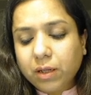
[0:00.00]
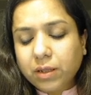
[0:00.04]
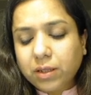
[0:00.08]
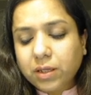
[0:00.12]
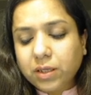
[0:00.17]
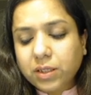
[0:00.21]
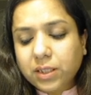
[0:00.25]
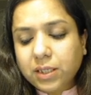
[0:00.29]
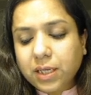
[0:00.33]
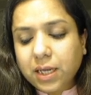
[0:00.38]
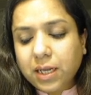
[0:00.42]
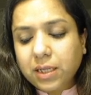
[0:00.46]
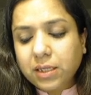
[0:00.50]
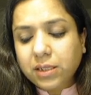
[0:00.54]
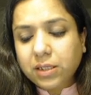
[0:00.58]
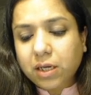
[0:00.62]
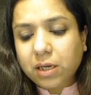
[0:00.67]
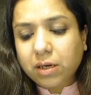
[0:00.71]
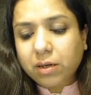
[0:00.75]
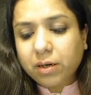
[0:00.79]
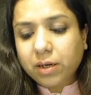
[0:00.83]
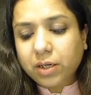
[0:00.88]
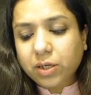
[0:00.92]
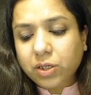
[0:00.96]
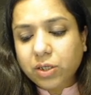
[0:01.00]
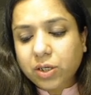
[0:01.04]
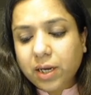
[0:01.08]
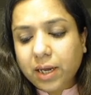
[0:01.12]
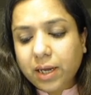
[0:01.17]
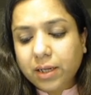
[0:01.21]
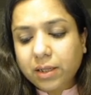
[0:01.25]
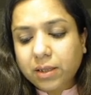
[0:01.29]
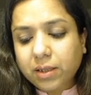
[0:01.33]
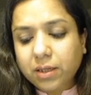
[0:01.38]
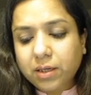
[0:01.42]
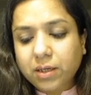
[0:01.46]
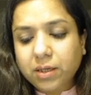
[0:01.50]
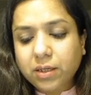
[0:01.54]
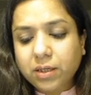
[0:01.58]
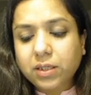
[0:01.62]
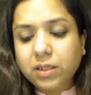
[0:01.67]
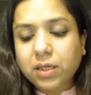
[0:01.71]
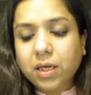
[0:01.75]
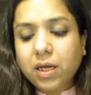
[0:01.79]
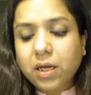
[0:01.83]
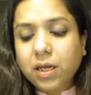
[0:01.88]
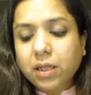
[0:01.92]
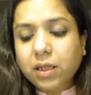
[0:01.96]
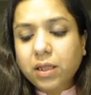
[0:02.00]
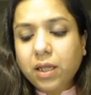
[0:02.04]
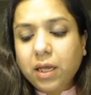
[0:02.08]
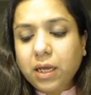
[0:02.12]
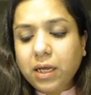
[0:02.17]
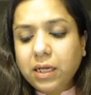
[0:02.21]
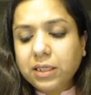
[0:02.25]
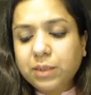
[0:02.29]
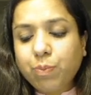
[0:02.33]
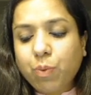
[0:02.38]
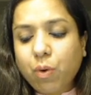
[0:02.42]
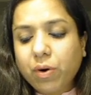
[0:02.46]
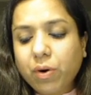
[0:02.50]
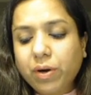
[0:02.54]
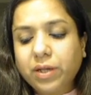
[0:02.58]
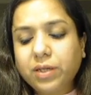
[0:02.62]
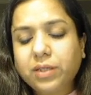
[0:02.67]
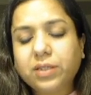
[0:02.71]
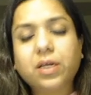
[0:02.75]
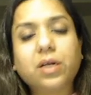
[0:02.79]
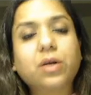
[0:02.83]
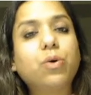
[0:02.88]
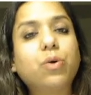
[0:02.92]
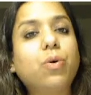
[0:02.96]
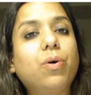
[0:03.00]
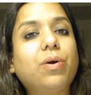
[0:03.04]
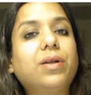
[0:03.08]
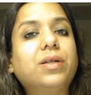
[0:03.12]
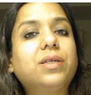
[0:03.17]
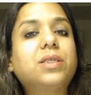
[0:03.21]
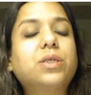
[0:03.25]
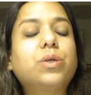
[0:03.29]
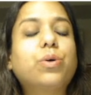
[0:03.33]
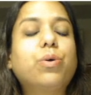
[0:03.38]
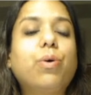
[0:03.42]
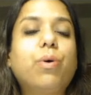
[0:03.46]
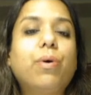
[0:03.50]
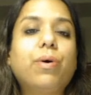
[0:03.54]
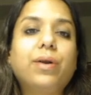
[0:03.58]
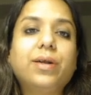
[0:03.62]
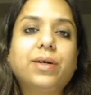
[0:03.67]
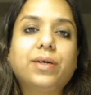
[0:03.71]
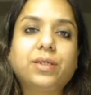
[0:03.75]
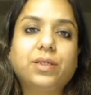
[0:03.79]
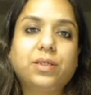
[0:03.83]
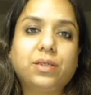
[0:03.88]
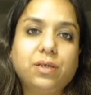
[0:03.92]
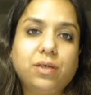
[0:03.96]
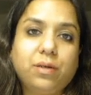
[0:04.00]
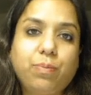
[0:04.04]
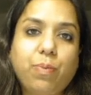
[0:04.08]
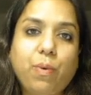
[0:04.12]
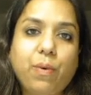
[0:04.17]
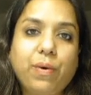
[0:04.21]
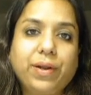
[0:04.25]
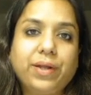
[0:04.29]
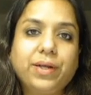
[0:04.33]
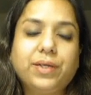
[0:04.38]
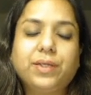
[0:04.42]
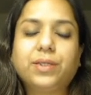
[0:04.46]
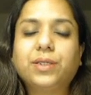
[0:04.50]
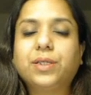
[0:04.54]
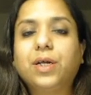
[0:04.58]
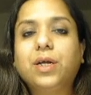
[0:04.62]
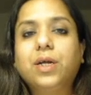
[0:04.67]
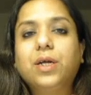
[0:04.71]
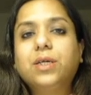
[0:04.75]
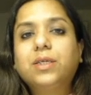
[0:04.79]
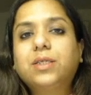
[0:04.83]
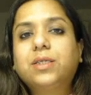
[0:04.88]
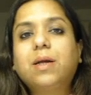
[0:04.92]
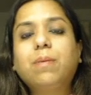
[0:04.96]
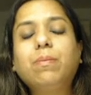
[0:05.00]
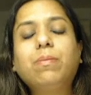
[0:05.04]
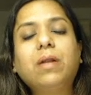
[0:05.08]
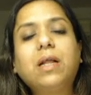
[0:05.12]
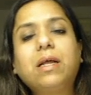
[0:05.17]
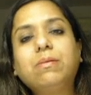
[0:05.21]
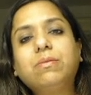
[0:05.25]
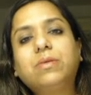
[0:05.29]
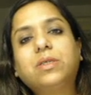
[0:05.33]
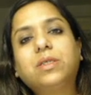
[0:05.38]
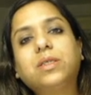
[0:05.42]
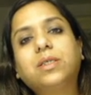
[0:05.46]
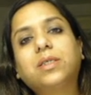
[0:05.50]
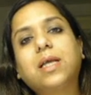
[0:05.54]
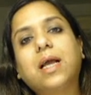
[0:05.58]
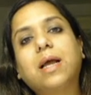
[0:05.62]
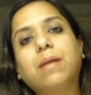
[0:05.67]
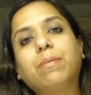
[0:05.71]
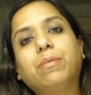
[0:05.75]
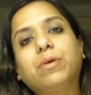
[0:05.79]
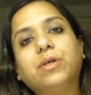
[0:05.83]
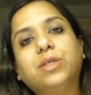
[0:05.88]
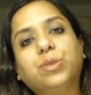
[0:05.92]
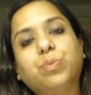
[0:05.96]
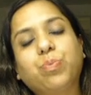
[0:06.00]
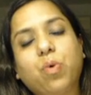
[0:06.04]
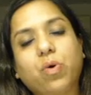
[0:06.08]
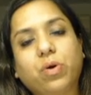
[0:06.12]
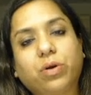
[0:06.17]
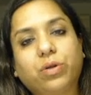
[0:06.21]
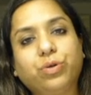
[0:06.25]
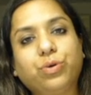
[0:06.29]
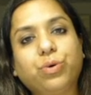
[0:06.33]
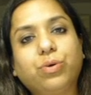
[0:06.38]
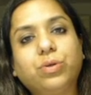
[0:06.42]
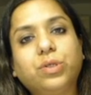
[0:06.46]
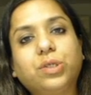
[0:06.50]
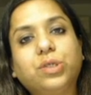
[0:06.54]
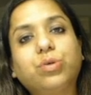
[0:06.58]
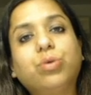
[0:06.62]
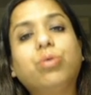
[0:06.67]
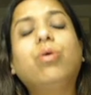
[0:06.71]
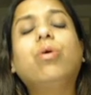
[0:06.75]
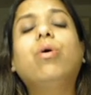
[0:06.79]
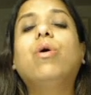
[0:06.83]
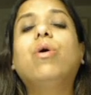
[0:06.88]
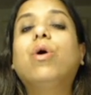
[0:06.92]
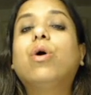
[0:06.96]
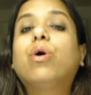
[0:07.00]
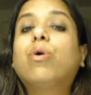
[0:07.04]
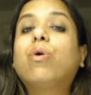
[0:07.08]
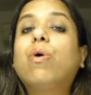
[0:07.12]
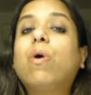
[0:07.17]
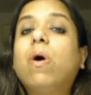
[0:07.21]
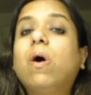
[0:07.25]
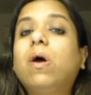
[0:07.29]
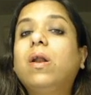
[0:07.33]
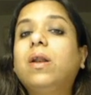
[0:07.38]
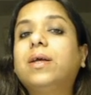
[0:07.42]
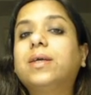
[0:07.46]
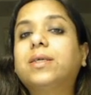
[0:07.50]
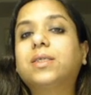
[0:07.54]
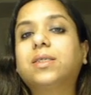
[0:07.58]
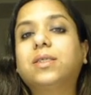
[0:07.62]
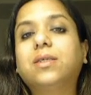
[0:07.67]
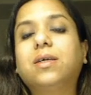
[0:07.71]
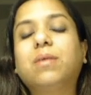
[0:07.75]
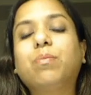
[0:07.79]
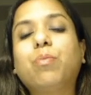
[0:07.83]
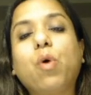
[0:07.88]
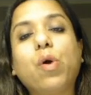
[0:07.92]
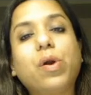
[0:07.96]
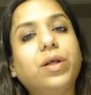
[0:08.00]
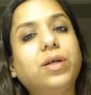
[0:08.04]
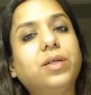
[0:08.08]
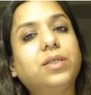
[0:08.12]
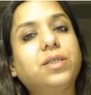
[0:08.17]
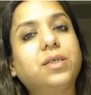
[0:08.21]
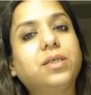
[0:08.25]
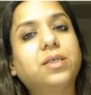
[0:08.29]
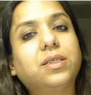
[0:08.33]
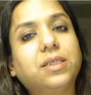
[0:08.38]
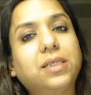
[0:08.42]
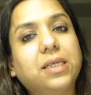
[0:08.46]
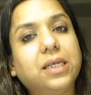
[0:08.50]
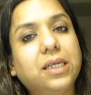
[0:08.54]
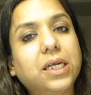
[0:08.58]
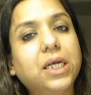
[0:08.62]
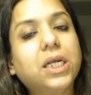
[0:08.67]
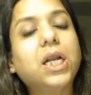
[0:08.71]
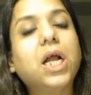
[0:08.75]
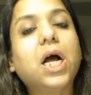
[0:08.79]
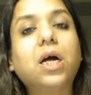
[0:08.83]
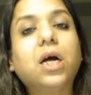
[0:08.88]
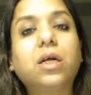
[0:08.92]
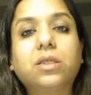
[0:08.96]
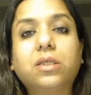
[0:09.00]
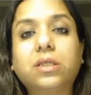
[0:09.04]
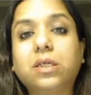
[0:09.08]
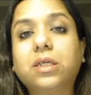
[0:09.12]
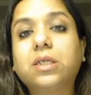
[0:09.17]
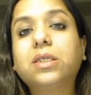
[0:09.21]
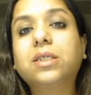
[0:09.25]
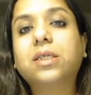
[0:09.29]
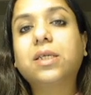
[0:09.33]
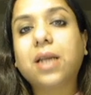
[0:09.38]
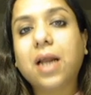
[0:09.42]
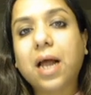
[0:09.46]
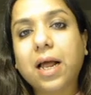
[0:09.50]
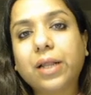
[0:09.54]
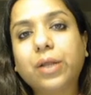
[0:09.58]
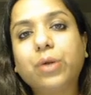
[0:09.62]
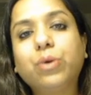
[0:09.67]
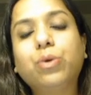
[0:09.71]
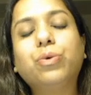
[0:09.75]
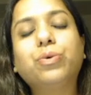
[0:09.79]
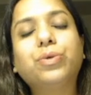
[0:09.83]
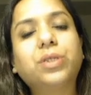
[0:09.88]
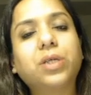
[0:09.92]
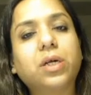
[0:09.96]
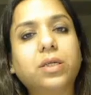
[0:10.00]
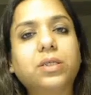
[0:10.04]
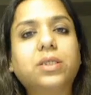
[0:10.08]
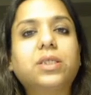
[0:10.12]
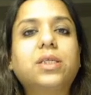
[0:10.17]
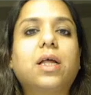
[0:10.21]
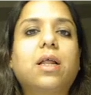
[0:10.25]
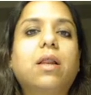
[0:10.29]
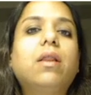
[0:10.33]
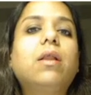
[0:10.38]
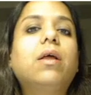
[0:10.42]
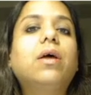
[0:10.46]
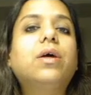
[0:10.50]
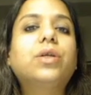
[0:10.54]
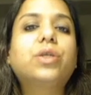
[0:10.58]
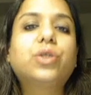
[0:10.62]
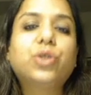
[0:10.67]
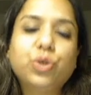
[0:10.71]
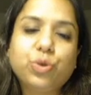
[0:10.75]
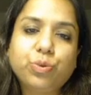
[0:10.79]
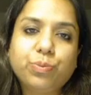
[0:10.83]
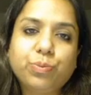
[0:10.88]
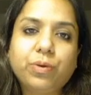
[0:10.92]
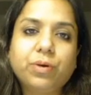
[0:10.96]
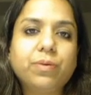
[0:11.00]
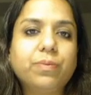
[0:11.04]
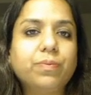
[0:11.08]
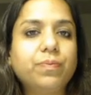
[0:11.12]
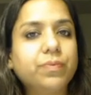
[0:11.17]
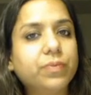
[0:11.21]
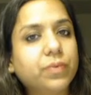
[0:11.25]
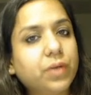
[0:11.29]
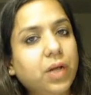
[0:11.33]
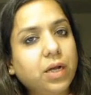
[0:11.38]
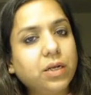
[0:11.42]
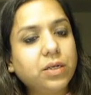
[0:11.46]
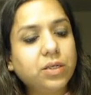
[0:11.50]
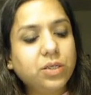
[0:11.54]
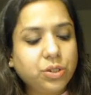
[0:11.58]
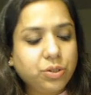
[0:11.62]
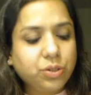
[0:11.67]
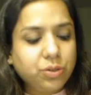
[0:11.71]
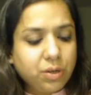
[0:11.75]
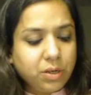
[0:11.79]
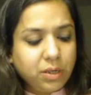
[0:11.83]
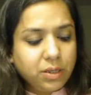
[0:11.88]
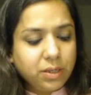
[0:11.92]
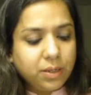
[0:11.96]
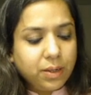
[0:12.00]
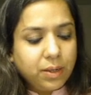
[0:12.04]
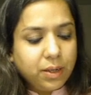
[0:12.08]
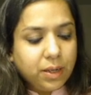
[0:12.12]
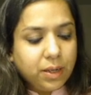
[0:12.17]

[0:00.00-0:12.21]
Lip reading: The cells are arranged like this. These bodies are called as Kohl-Exner bodies. Sometimes this can be a spotter also. Kohl-Exner bodies are seen in anserous granulosa cell tumor. Understood?